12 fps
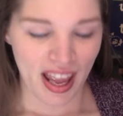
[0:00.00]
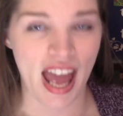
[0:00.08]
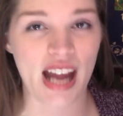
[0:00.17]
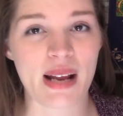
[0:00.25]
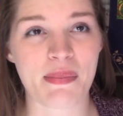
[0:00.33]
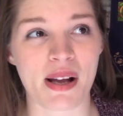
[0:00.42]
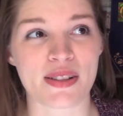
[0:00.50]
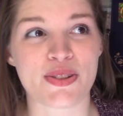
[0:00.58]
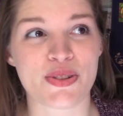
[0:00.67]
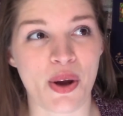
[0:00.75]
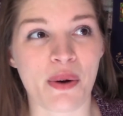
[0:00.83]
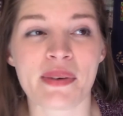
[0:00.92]
And I bought
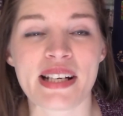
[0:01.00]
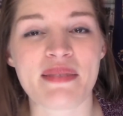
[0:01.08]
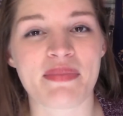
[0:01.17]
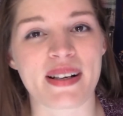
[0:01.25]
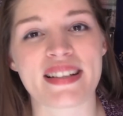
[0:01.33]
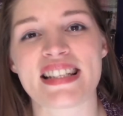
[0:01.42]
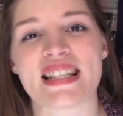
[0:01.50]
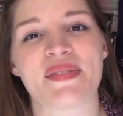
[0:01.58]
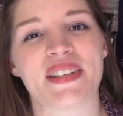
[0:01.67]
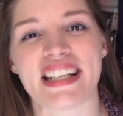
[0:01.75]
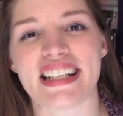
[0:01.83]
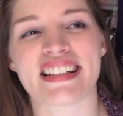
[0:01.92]
so many books at the
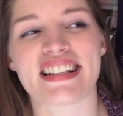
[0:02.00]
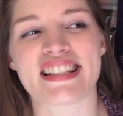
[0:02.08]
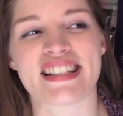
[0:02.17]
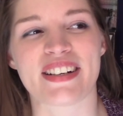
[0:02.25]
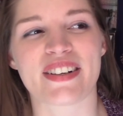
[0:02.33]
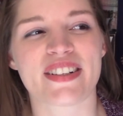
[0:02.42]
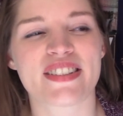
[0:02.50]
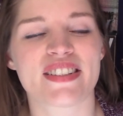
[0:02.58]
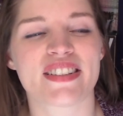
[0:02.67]
beginning of this year,